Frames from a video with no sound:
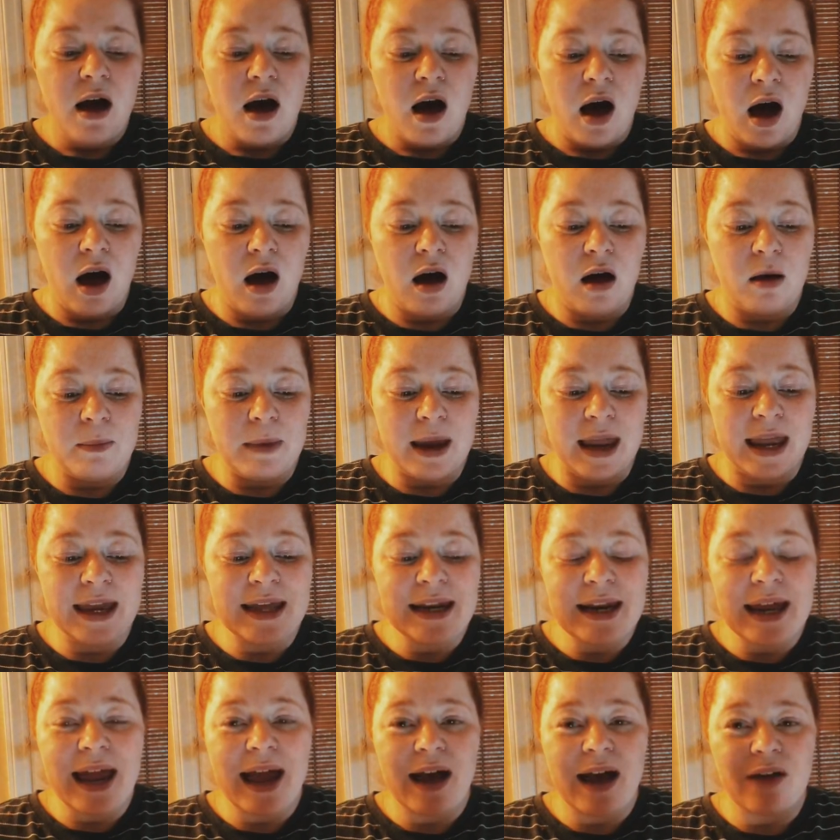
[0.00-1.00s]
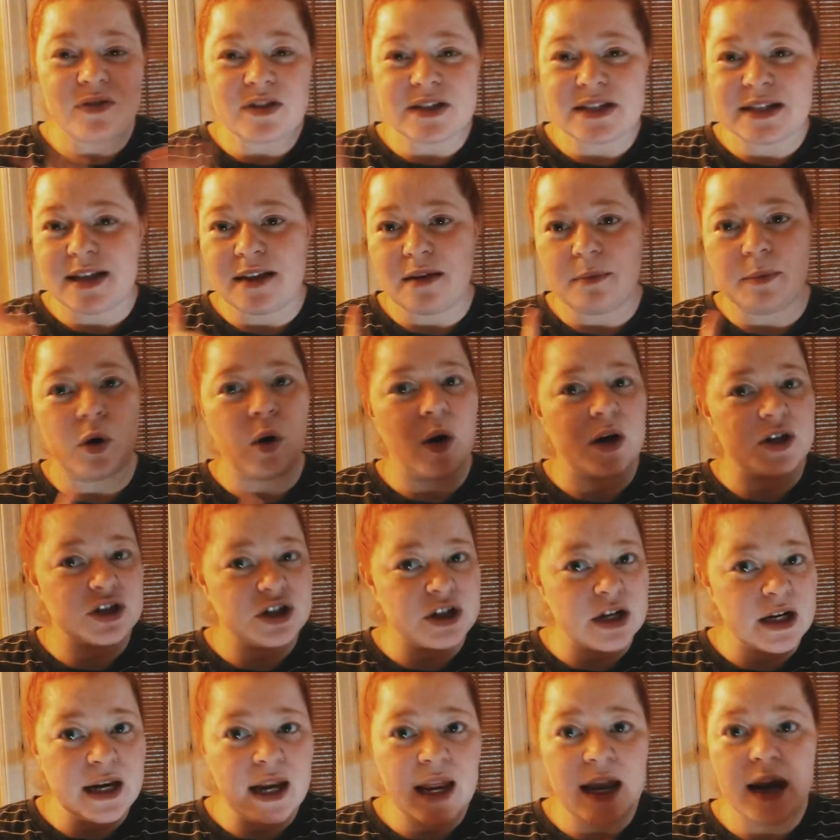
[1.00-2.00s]
Um, and I have to send them a
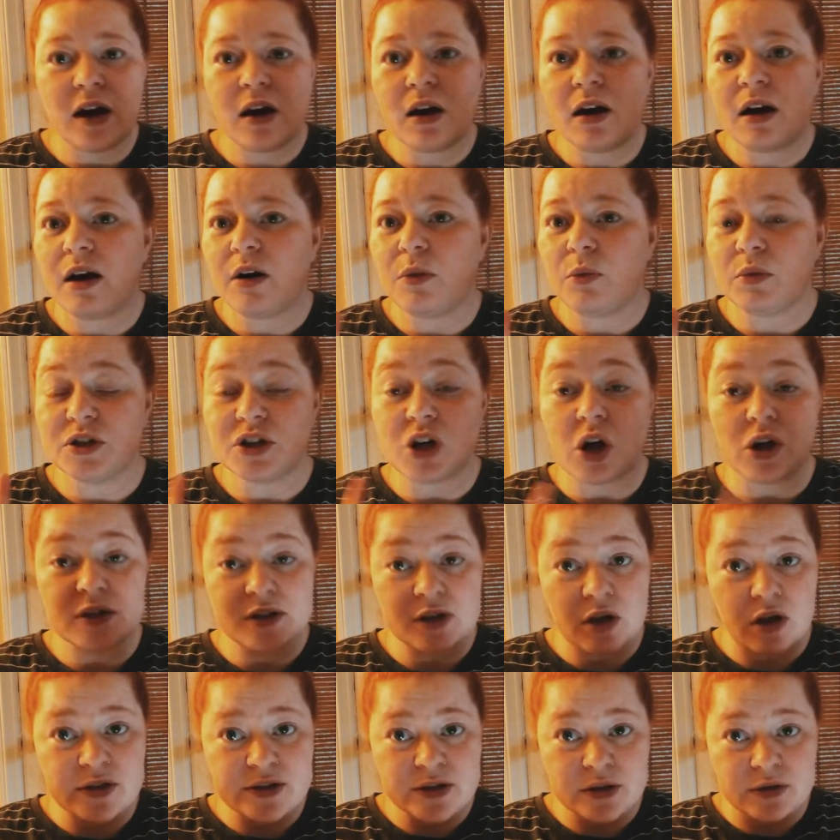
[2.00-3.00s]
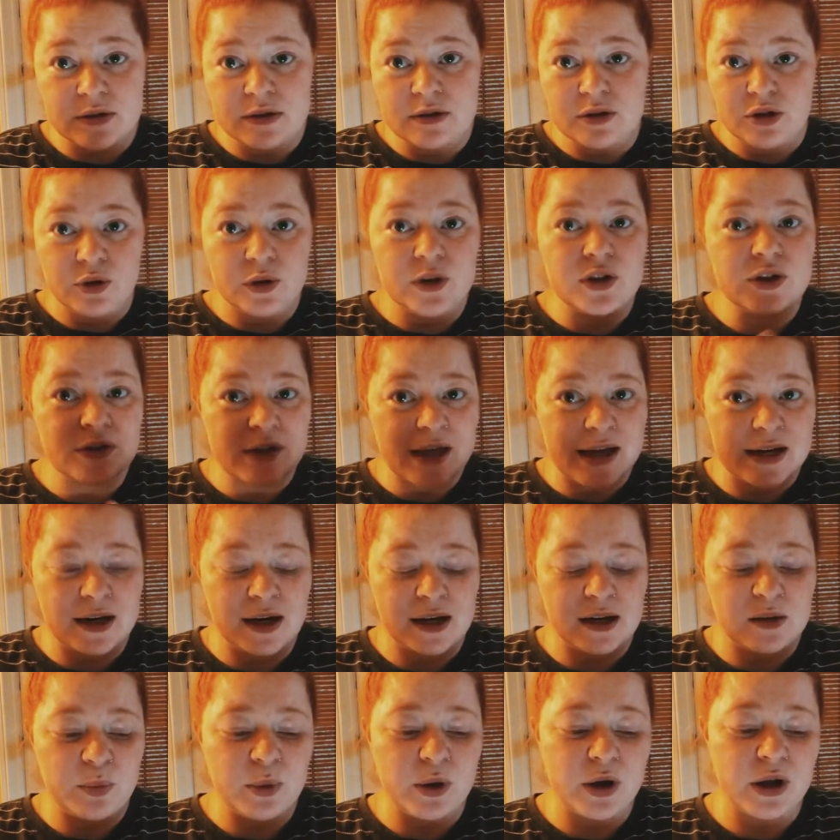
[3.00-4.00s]
questionnaire, which is also, you can do that in
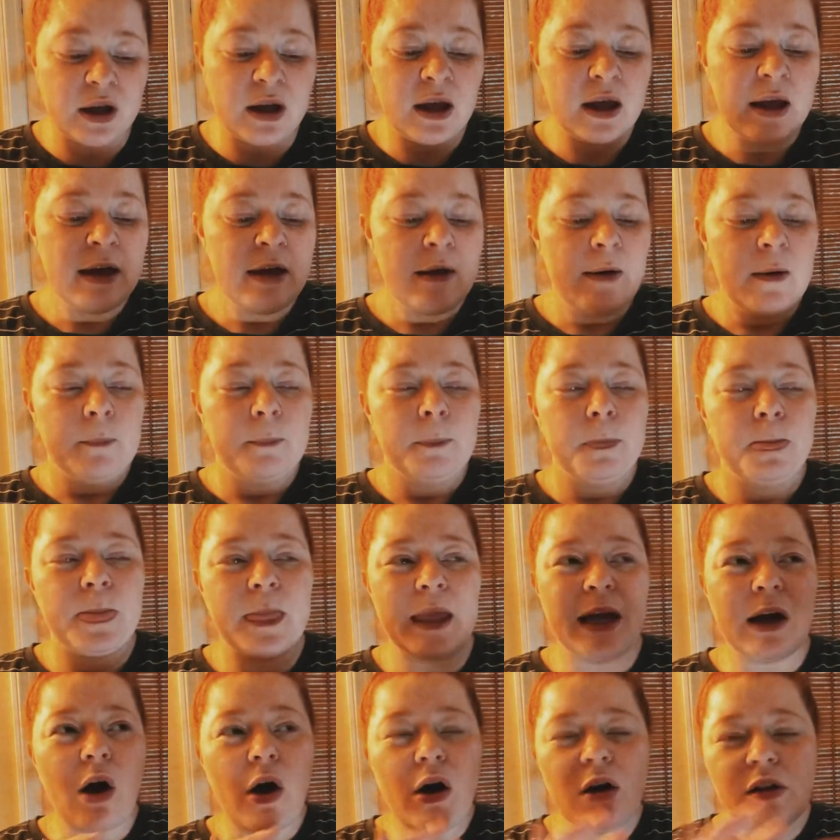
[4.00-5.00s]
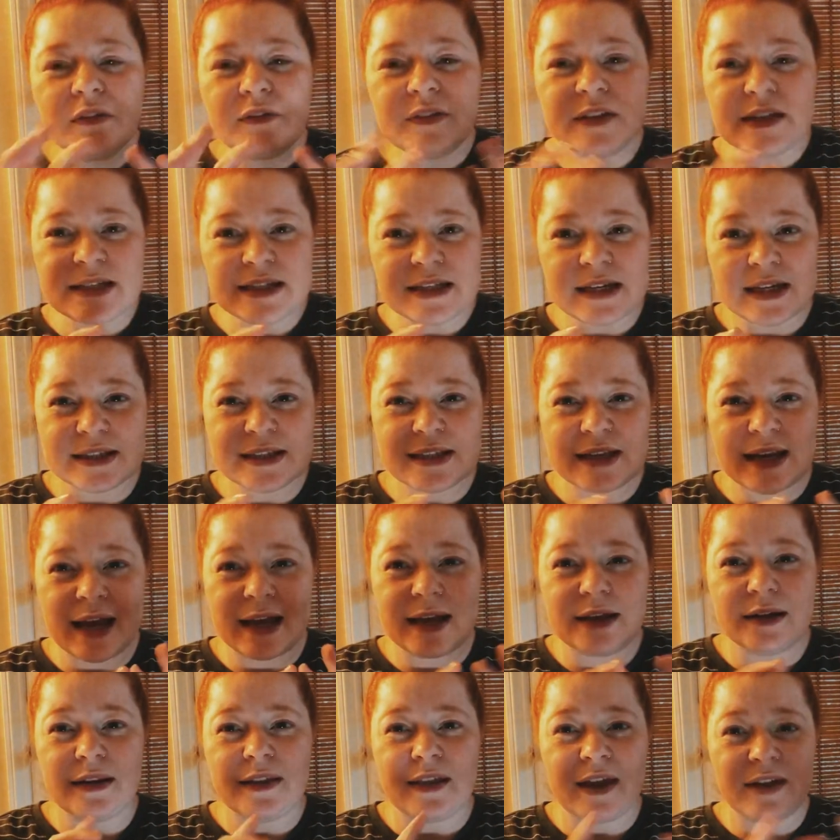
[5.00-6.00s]
HoneyBook like all these things that,
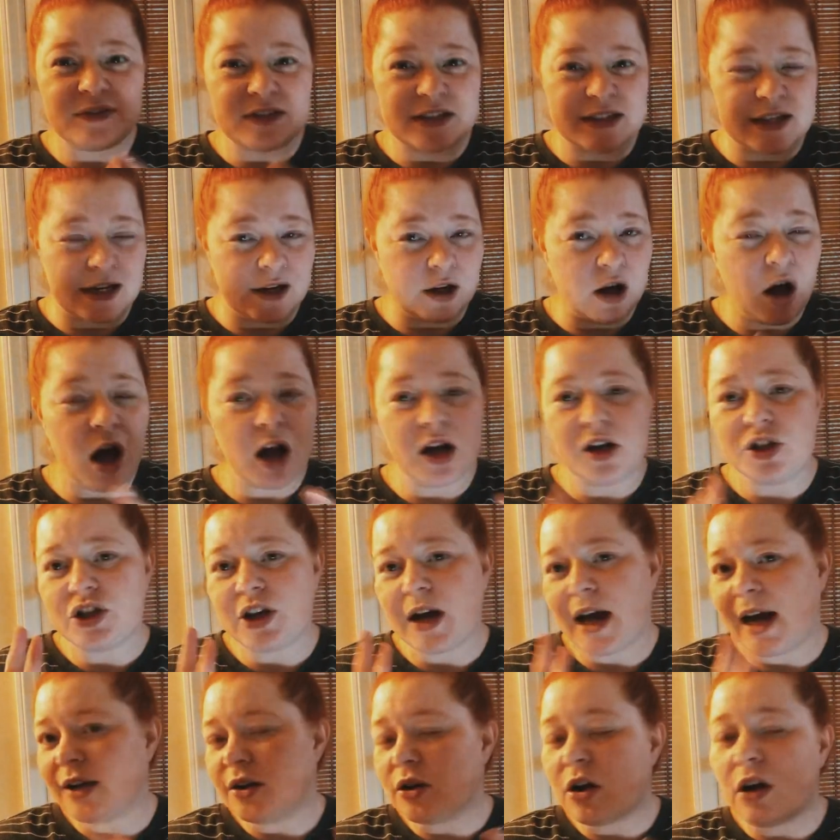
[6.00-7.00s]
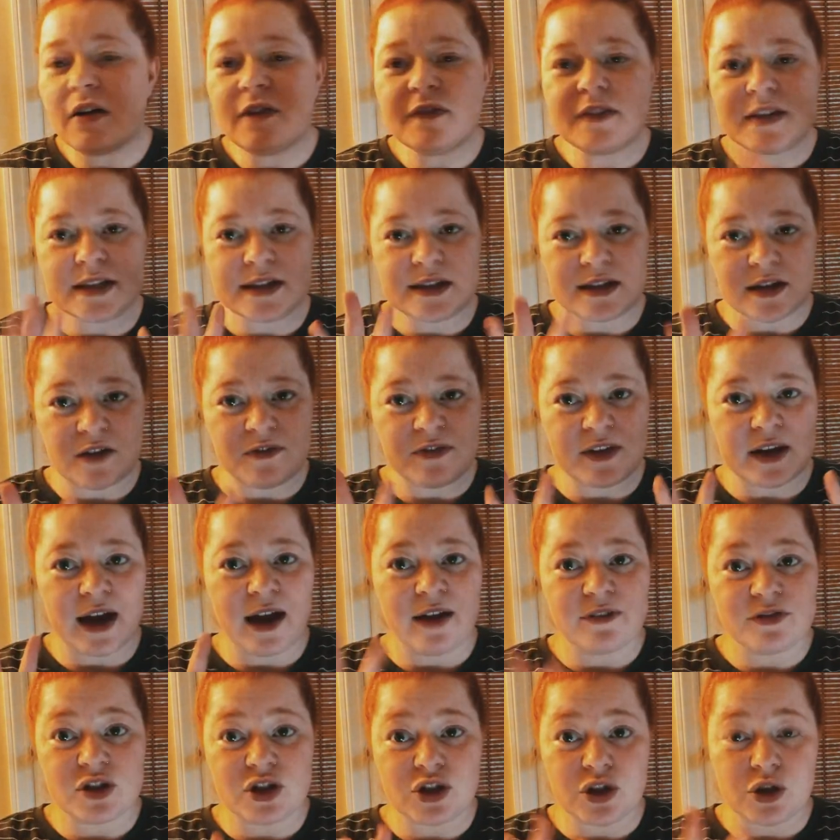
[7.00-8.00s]
and they have to sign a contract, all of this stuff that I
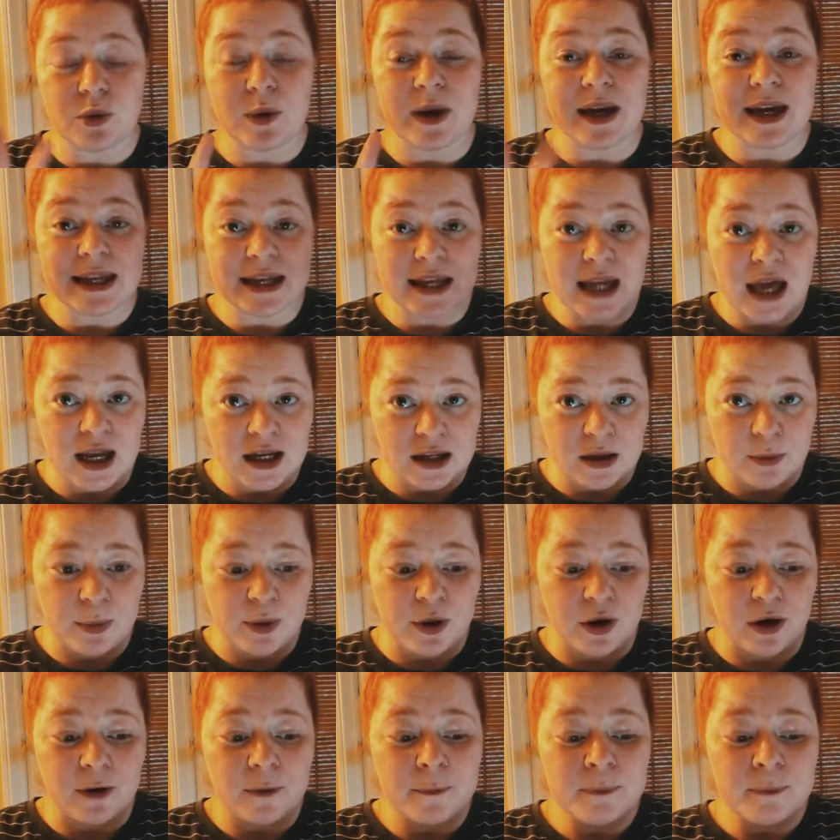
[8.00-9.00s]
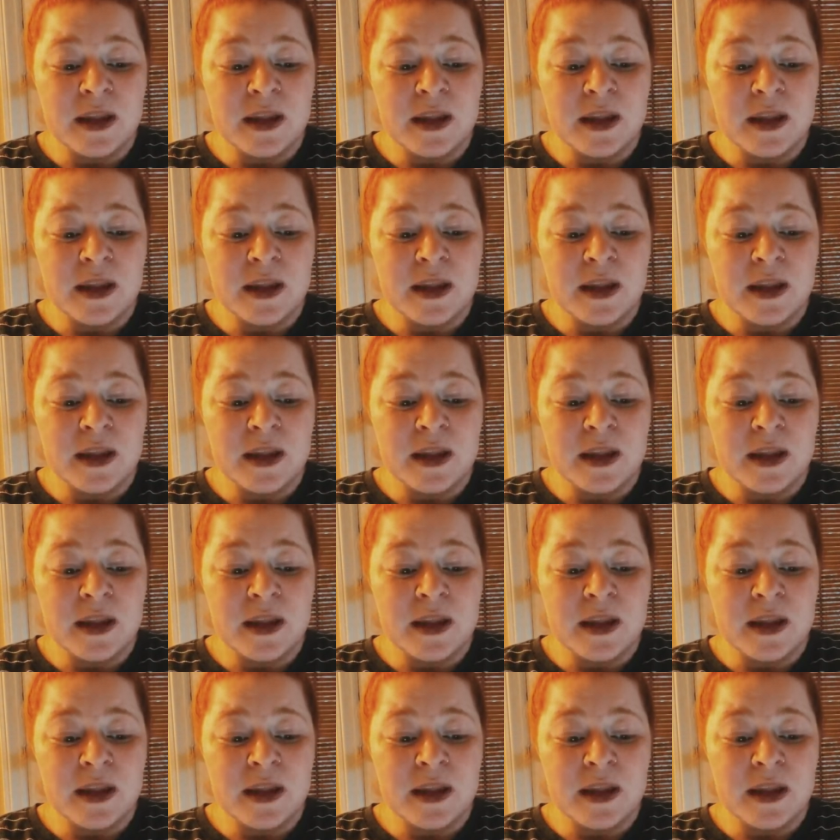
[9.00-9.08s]
have to do in HoneyBook.